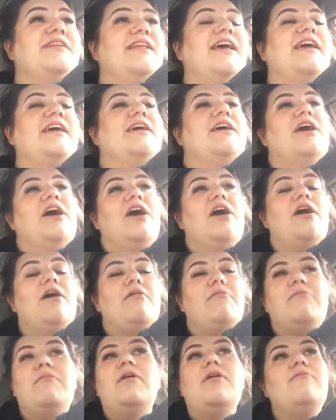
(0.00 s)

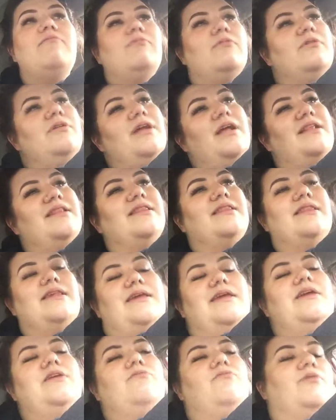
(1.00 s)
we're not
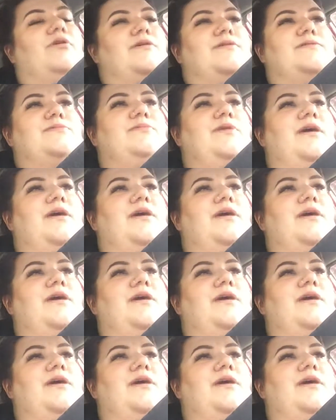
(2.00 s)
the worst,